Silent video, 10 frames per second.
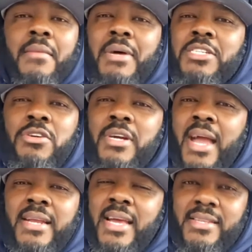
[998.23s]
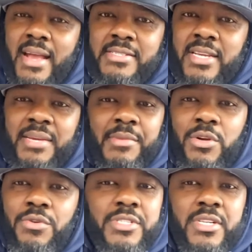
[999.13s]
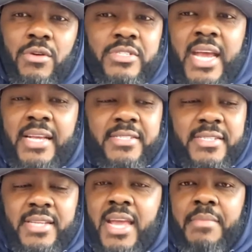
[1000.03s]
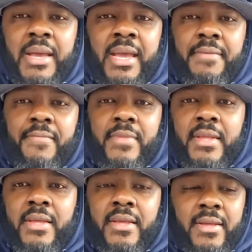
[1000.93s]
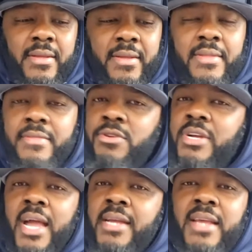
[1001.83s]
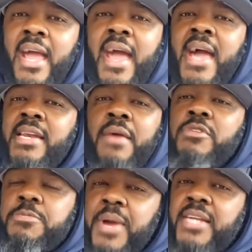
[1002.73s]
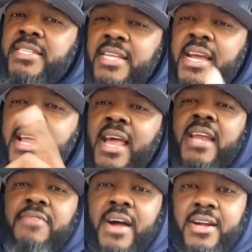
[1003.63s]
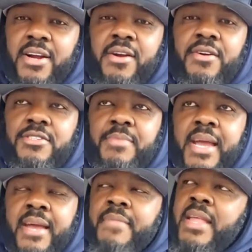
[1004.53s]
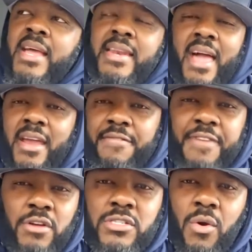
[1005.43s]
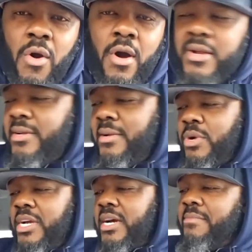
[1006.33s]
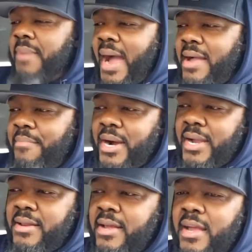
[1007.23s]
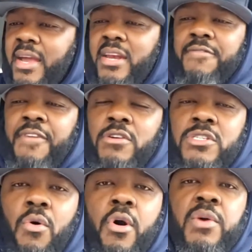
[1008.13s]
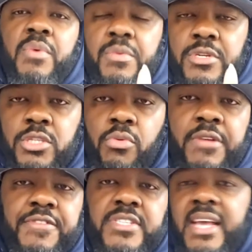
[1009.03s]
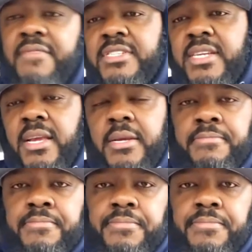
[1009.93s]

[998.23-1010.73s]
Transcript: But you can't let that team lose to no Jackson State, man. You can't. They had they respected the hell out of our girls, man. Now in the first quarter, we couldn't buy a bucket. In the first quarter, we was three for seventeen.